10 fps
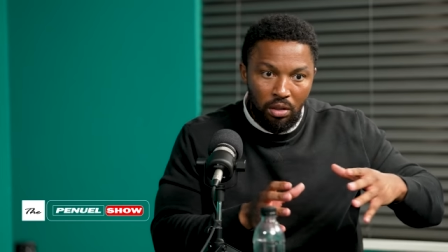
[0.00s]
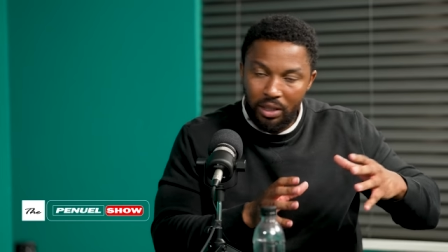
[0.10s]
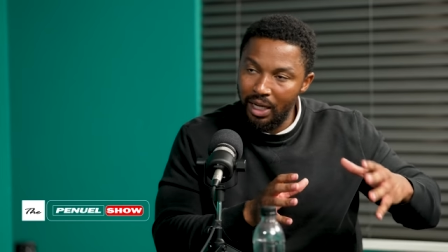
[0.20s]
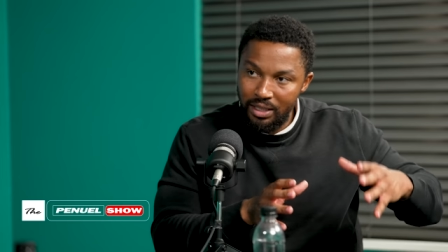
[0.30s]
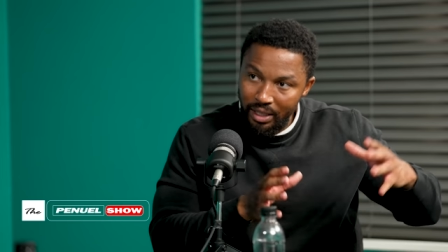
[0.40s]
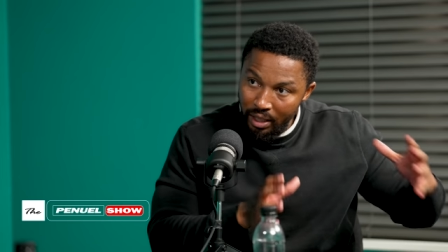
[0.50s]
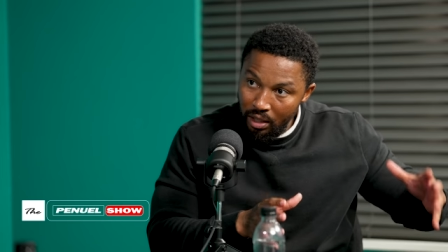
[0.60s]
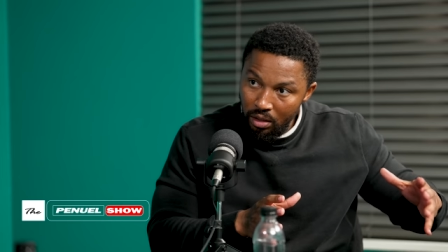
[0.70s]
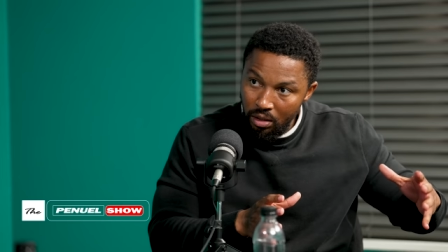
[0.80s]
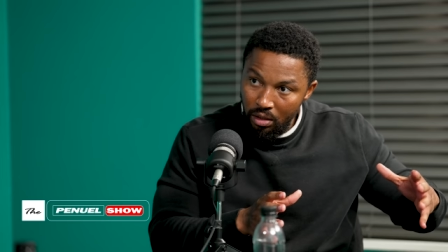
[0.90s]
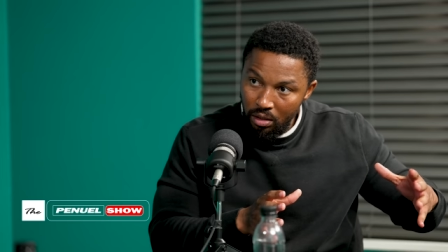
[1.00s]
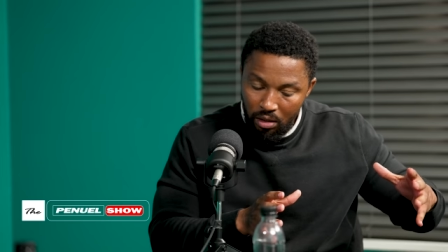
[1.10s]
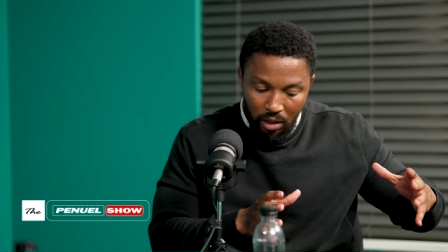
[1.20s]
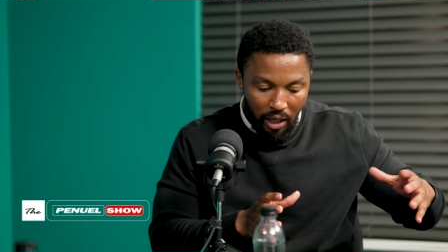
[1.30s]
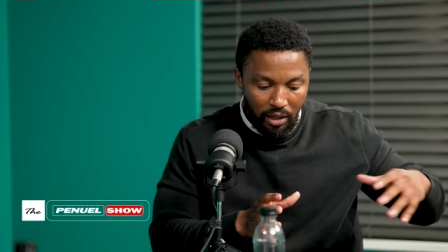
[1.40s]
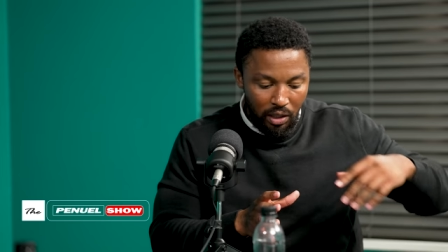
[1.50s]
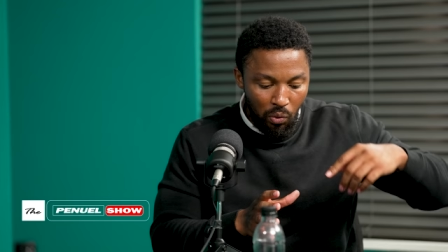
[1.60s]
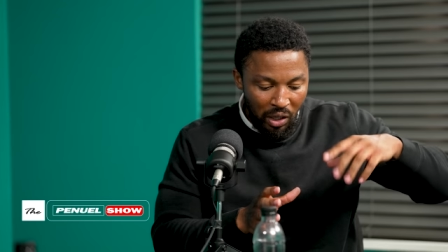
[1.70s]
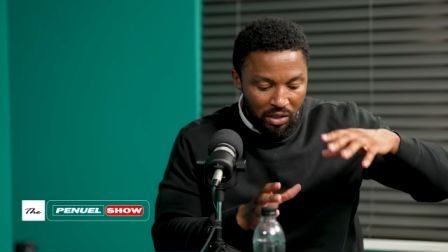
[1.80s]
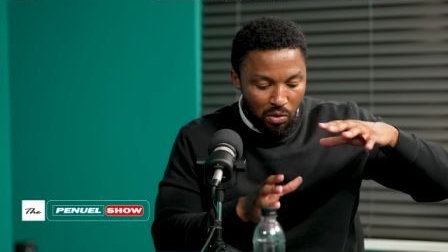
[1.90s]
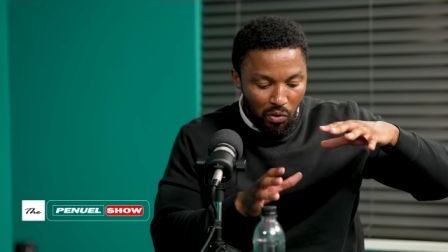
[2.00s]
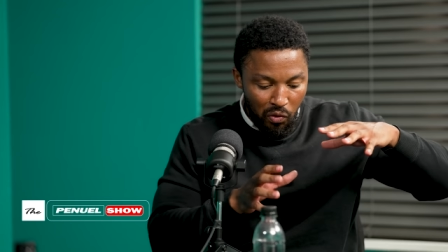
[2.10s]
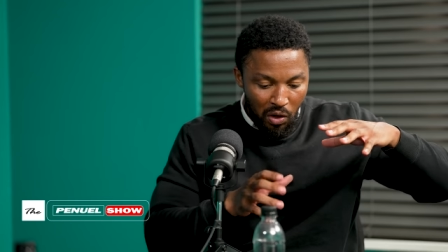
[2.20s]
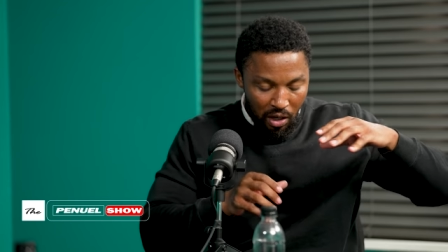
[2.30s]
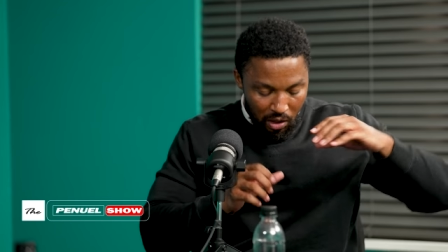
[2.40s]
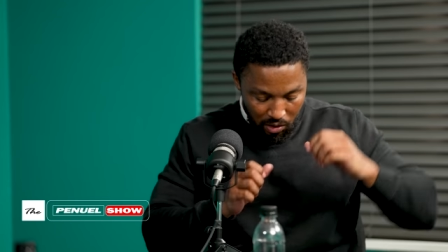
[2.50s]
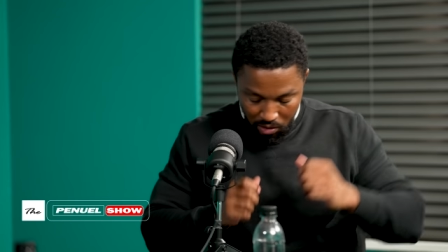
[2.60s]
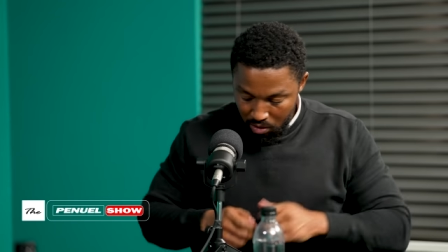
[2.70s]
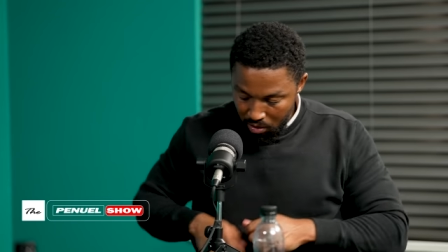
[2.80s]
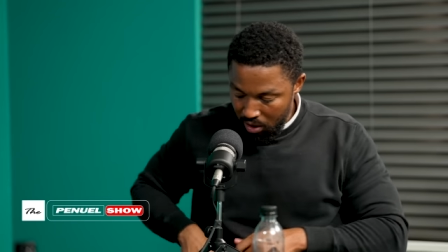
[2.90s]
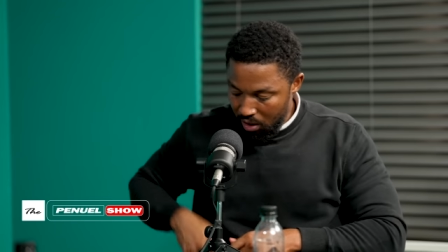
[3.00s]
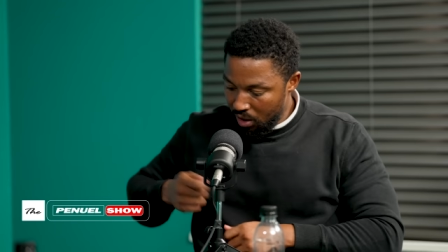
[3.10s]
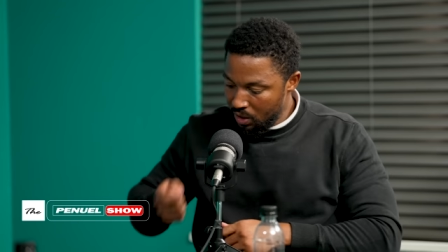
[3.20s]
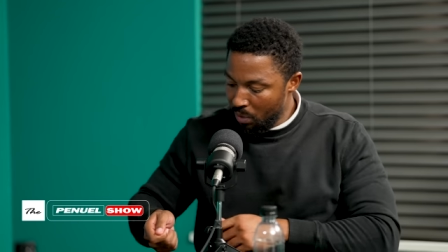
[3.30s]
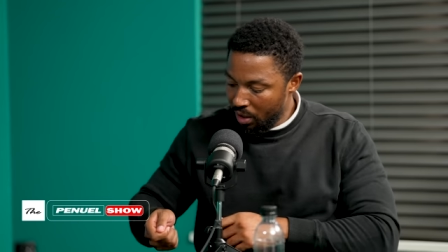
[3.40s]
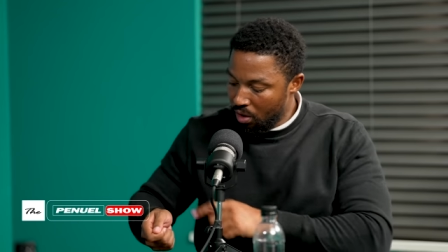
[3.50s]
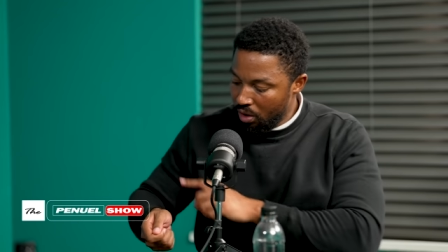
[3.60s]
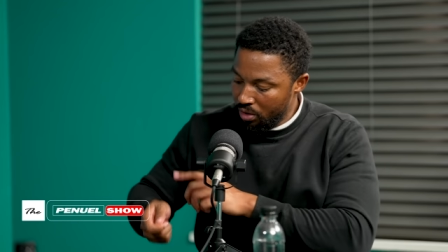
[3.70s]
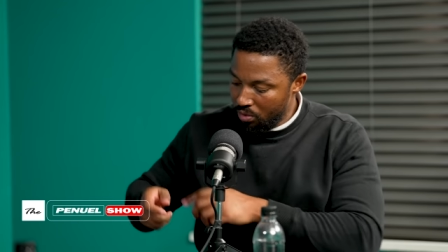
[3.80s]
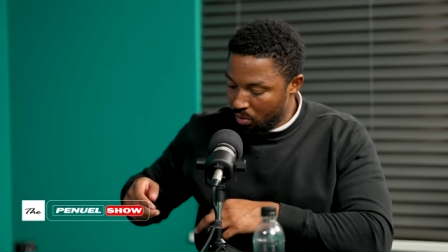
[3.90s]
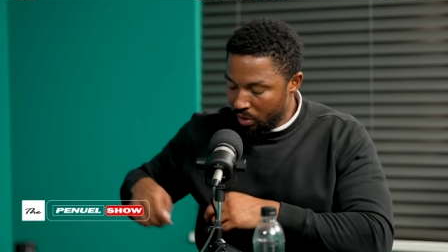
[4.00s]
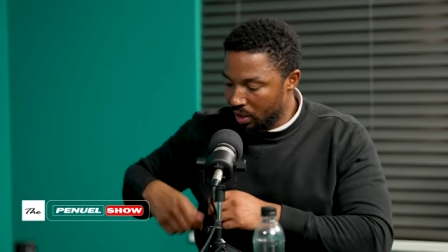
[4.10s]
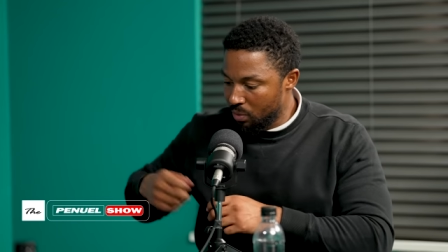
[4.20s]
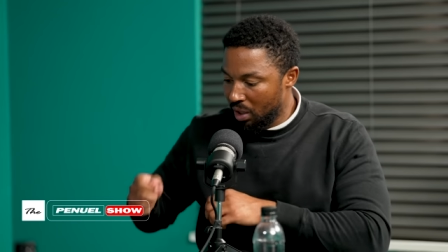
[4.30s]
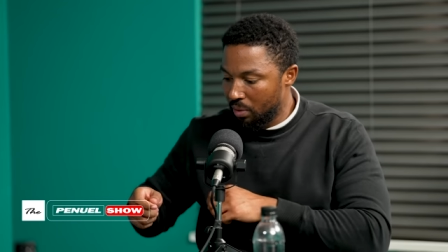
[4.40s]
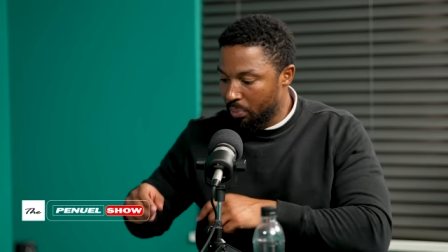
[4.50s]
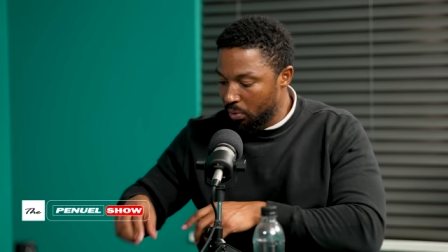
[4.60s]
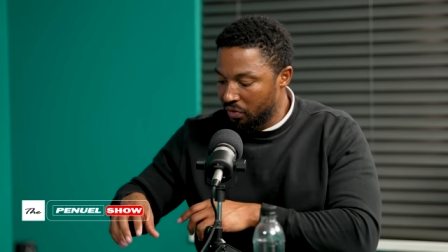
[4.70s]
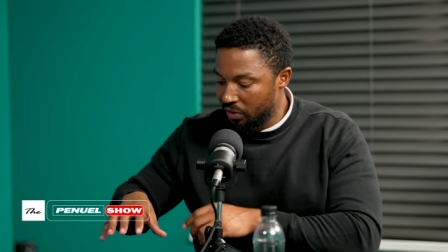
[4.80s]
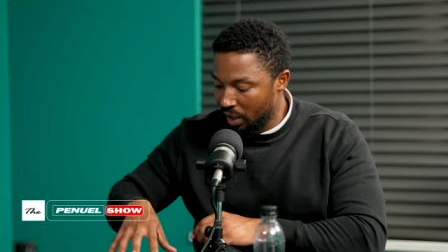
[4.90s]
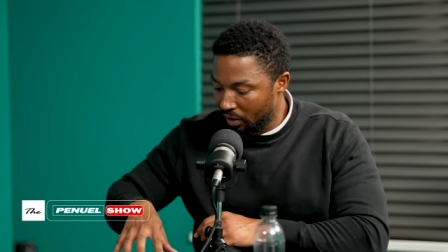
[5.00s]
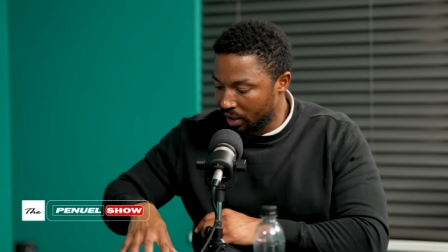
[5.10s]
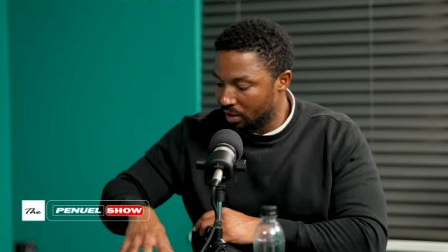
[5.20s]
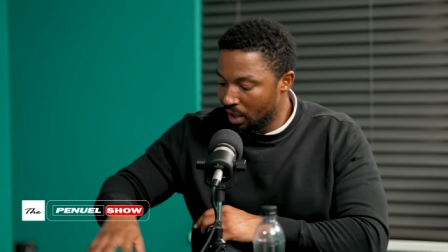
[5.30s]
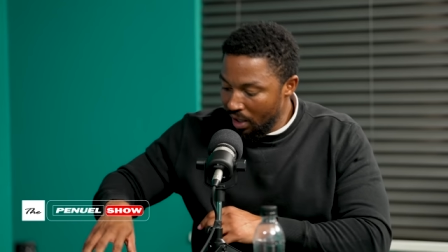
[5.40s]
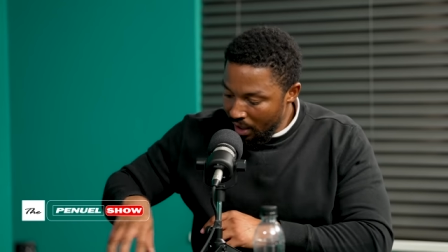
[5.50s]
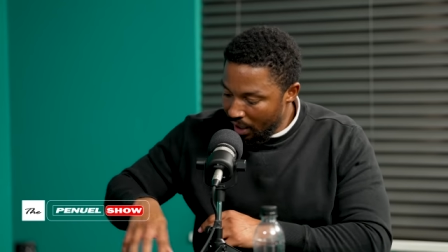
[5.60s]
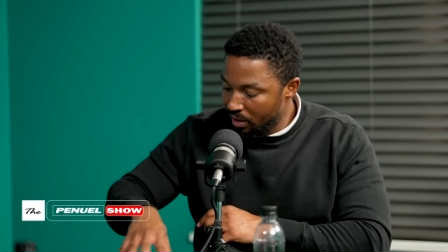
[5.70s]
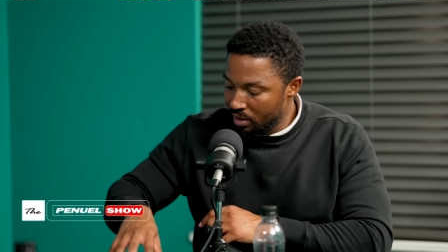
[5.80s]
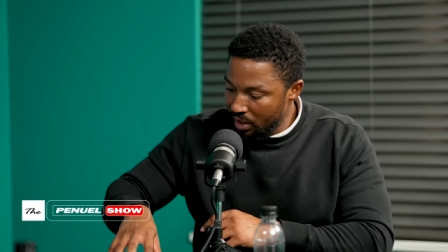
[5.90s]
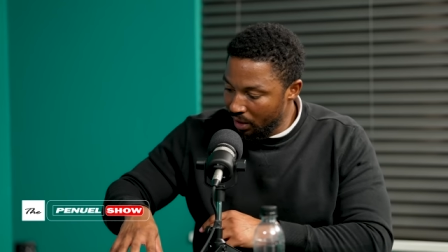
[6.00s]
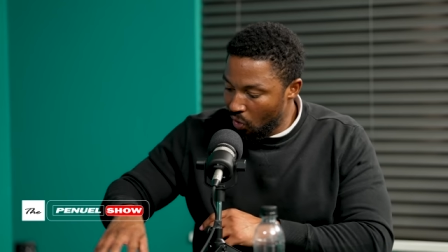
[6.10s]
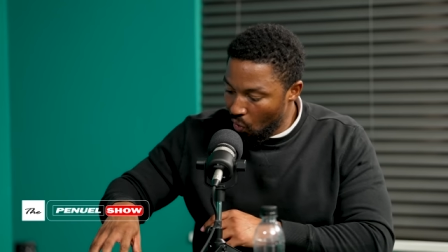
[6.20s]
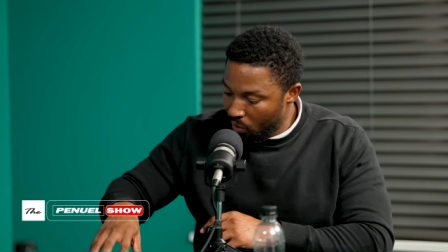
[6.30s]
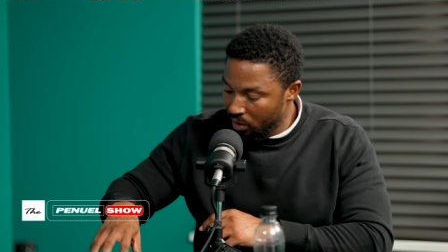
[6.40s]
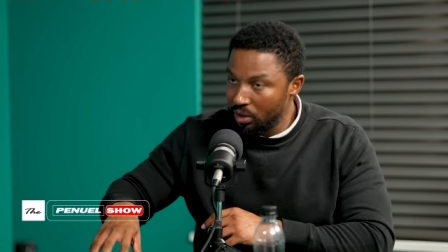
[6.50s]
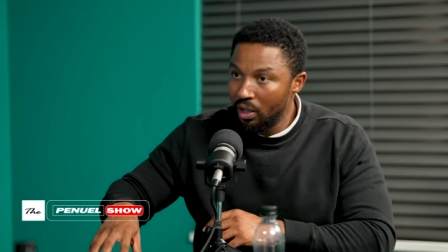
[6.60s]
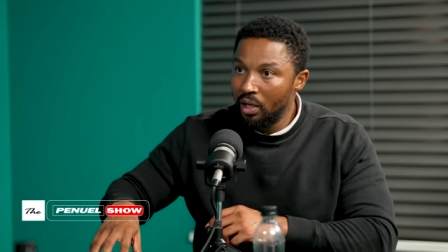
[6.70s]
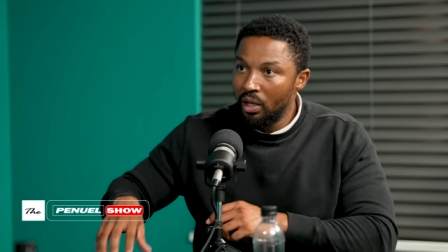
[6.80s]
council. And then once you've, okay, here's my card, or here's my proof that I can understand local.